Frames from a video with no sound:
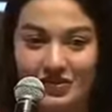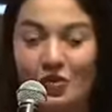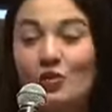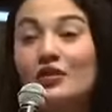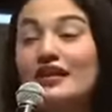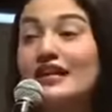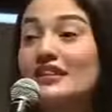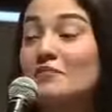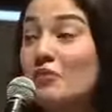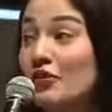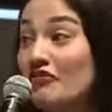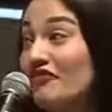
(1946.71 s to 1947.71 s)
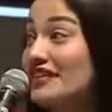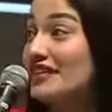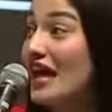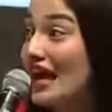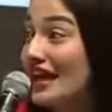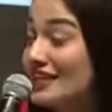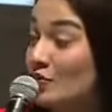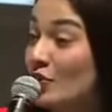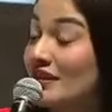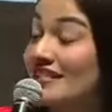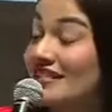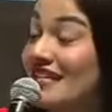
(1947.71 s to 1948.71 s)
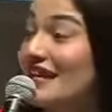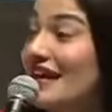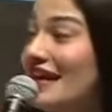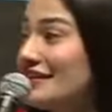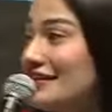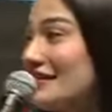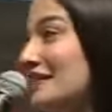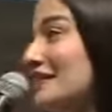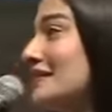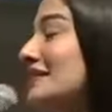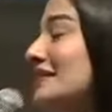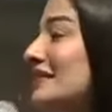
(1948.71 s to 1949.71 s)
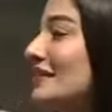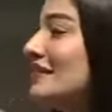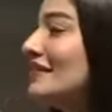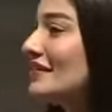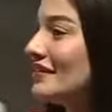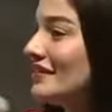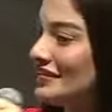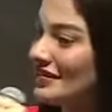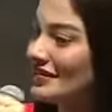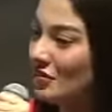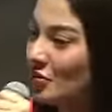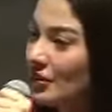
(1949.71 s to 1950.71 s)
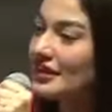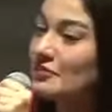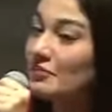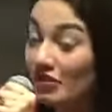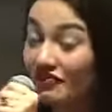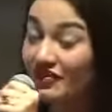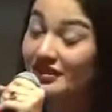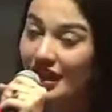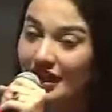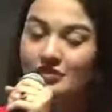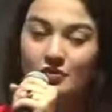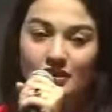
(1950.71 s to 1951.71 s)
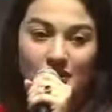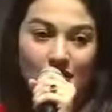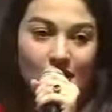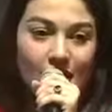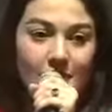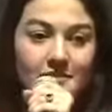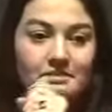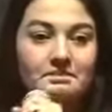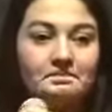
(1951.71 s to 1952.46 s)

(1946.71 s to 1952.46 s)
Only the perfect eyes will see that. Only the perfect eyes will see that.